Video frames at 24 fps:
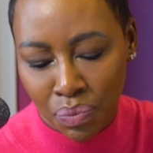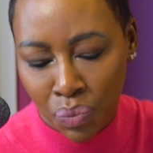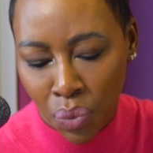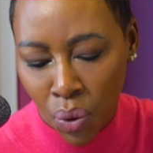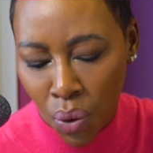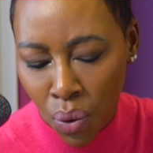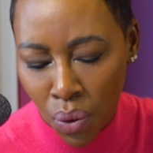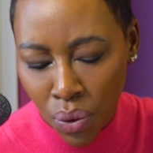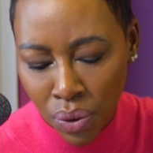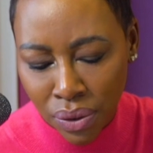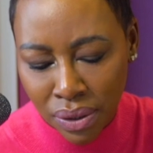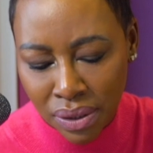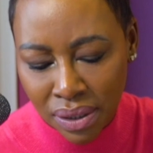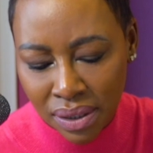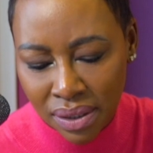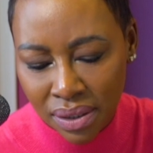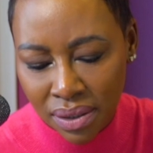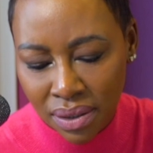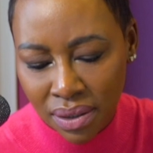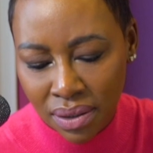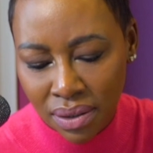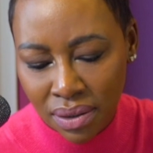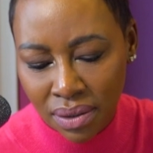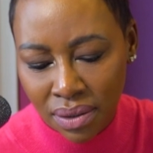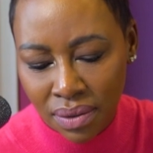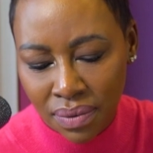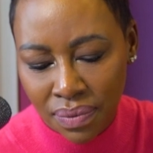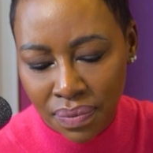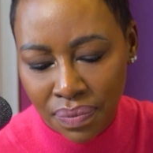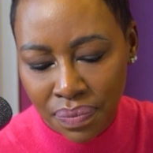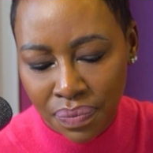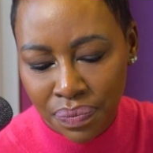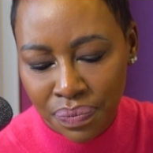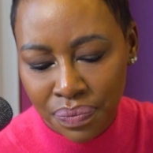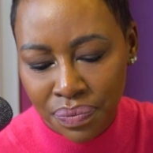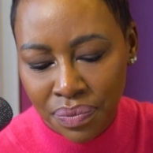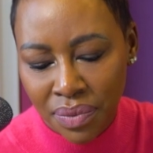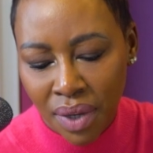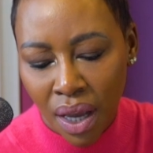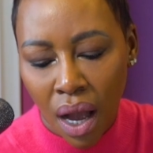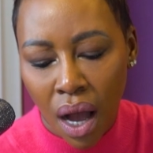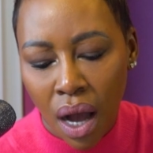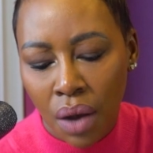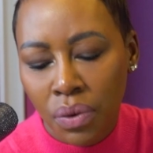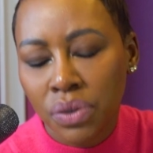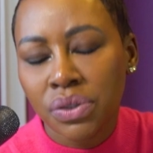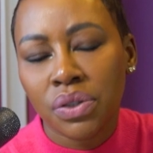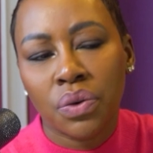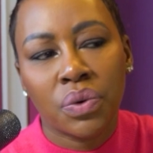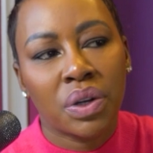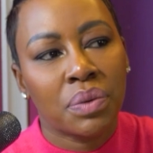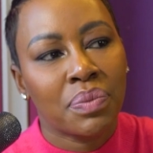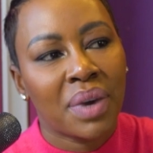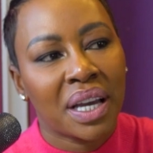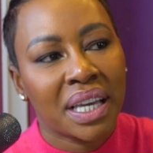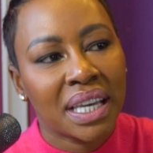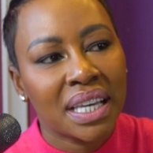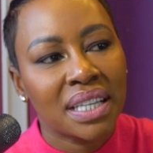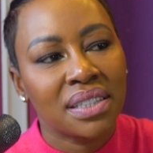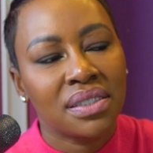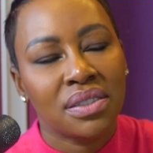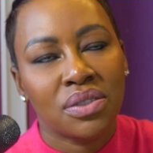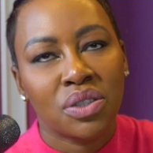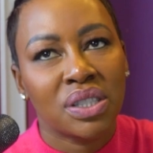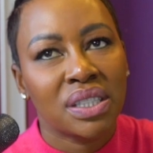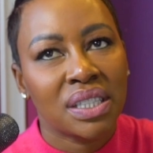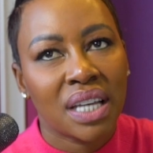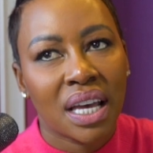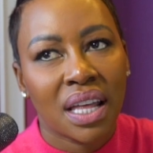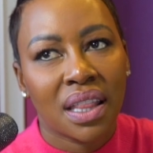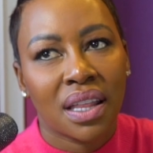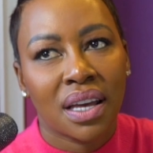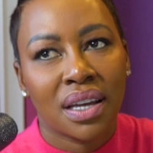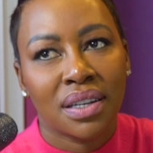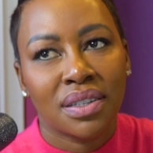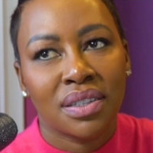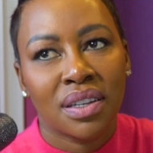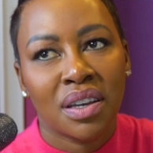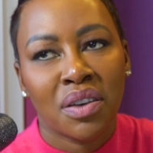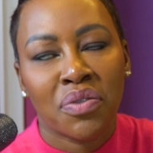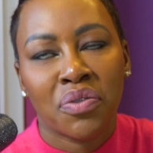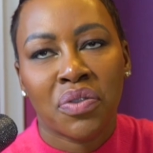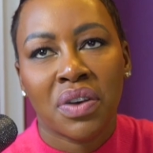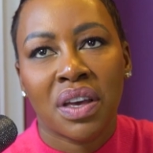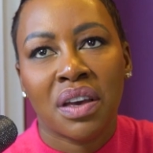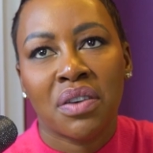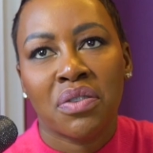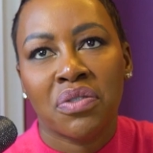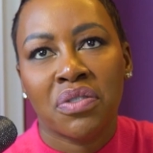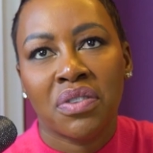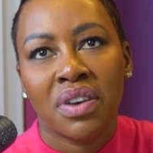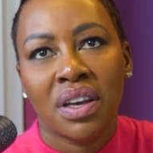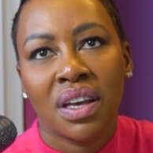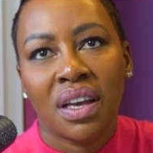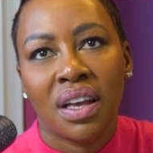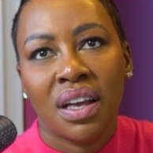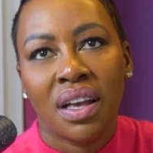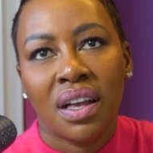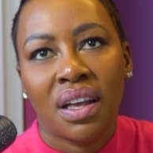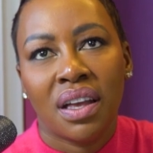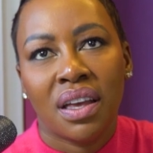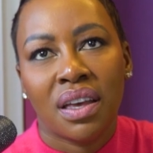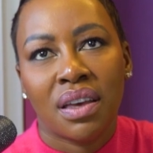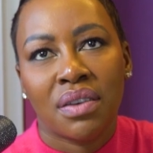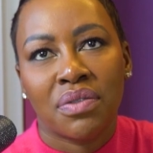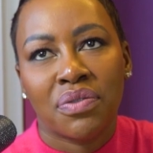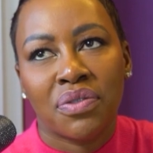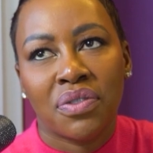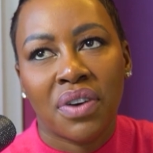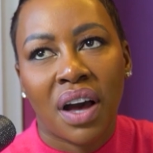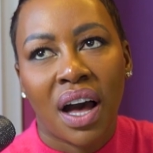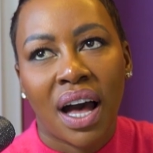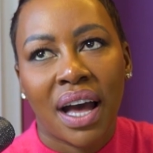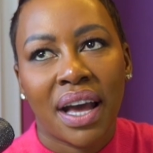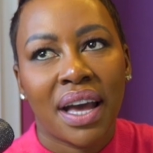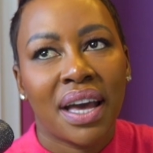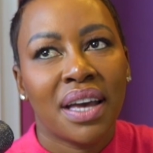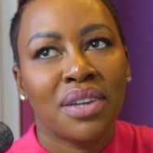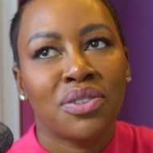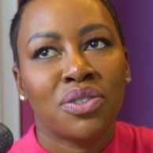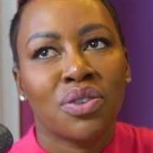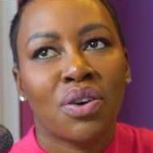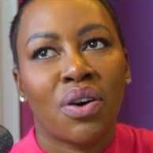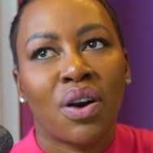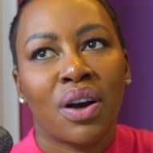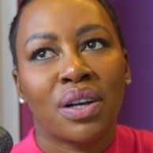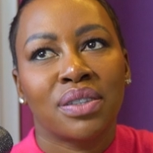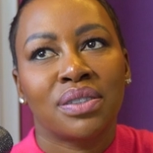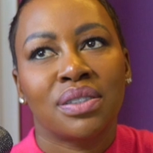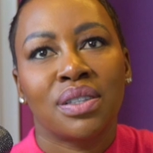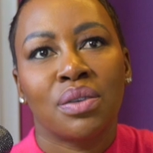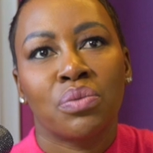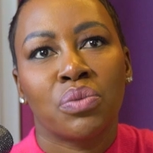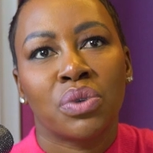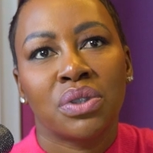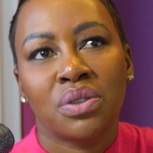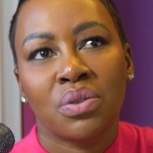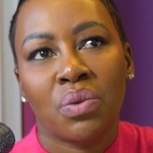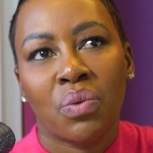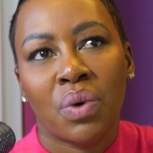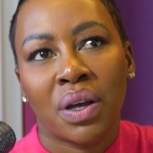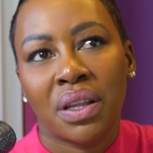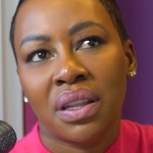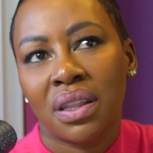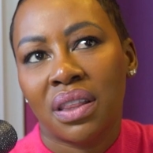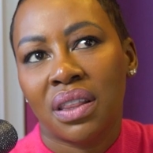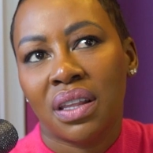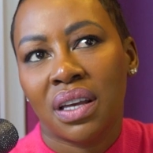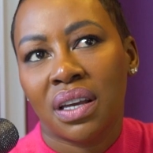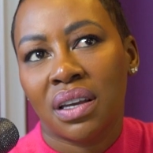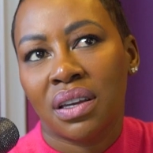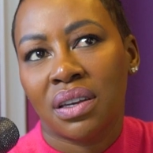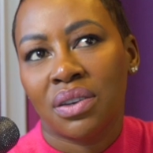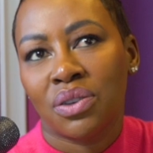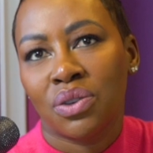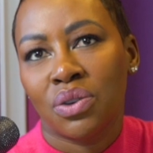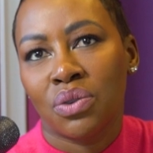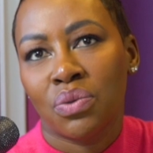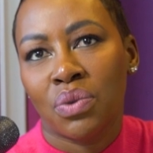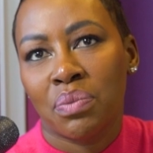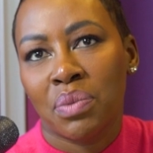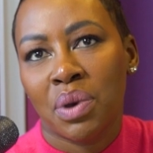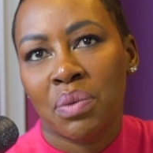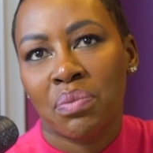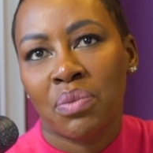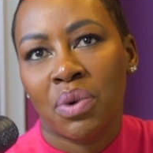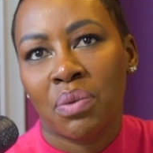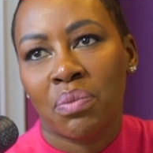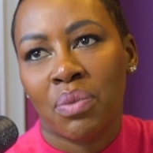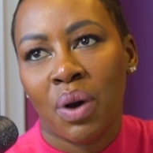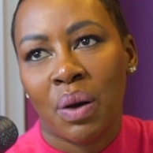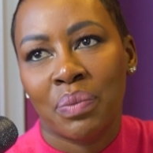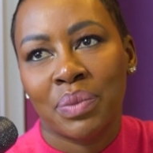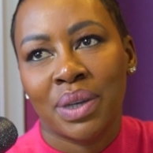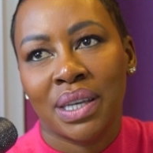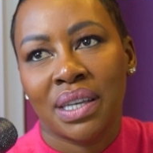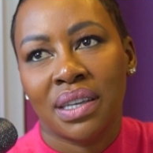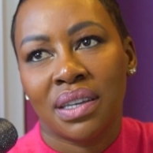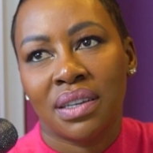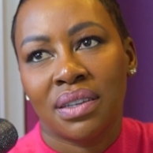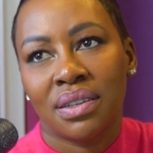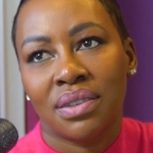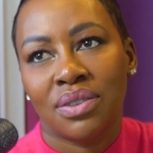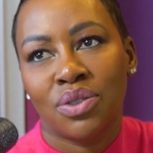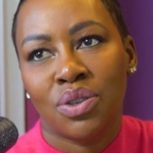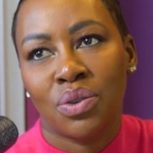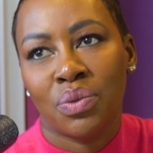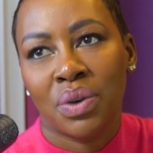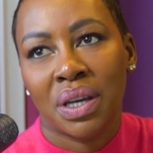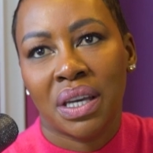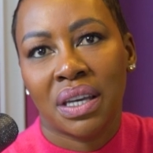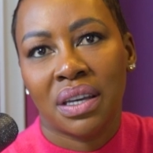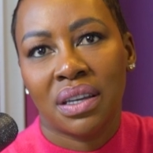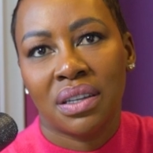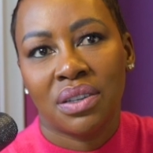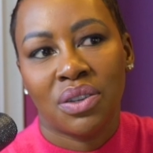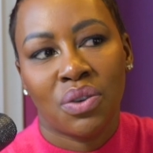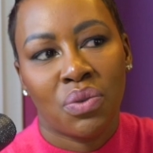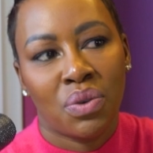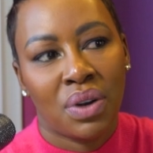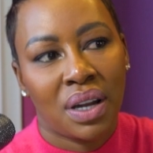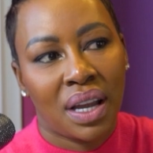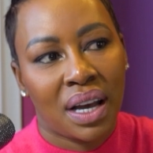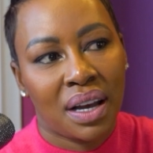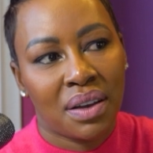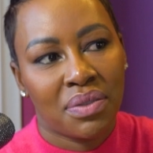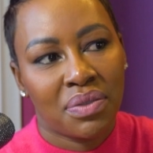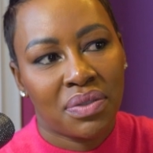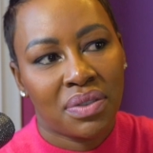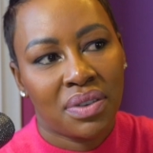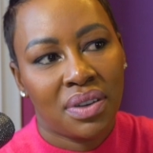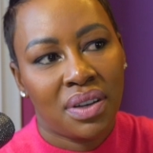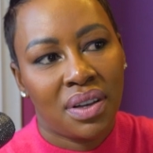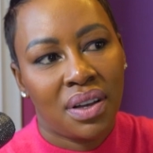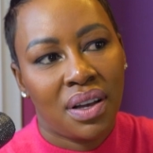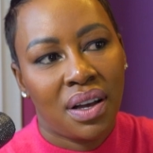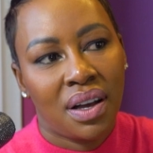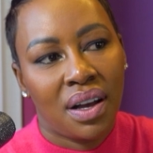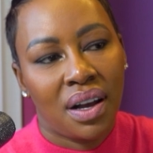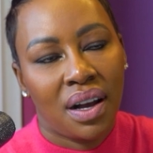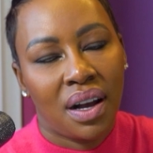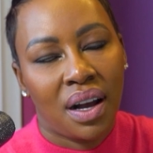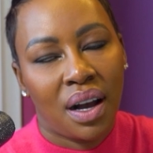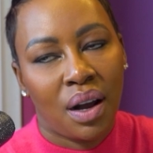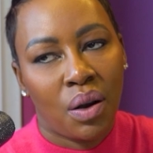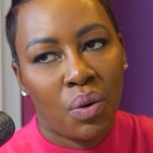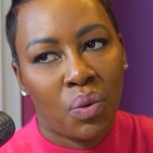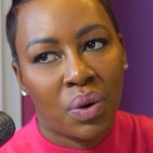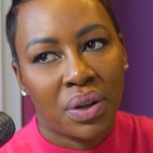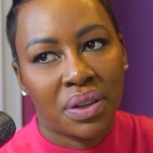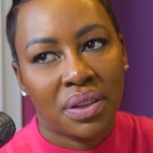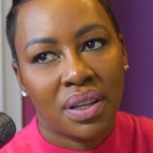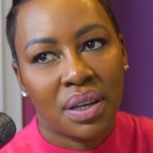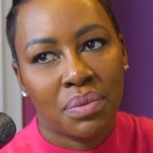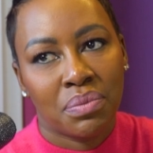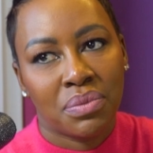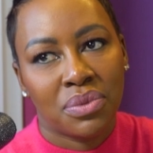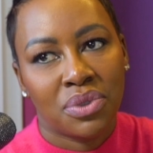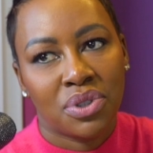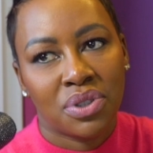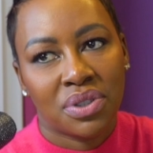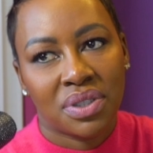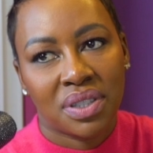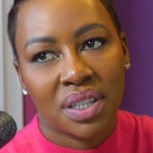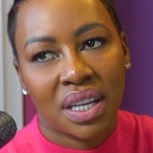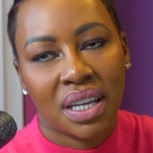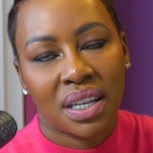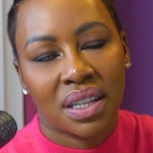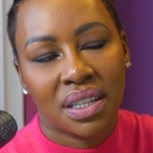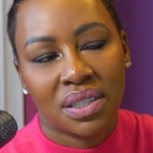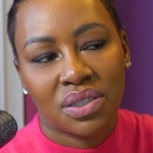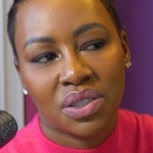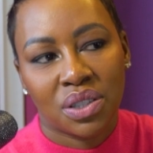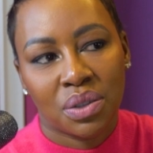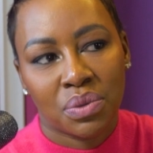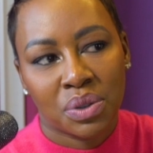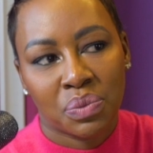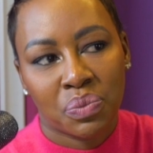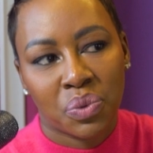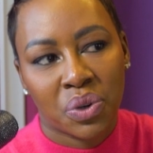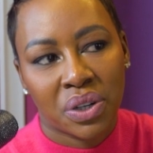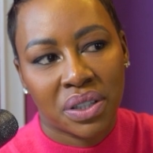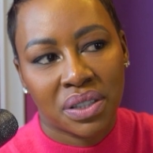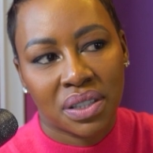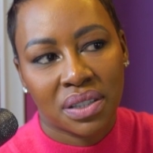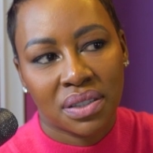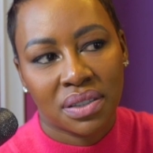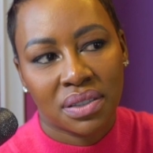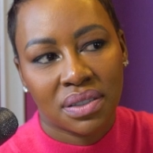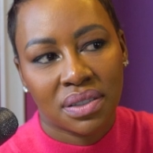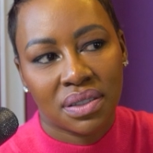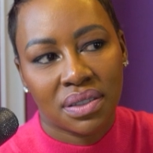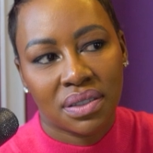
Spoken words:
pause. I also want my kids to say that. If I had to ask them, what's the one thing you remember mommy doing in your life? I want them to say that she was present.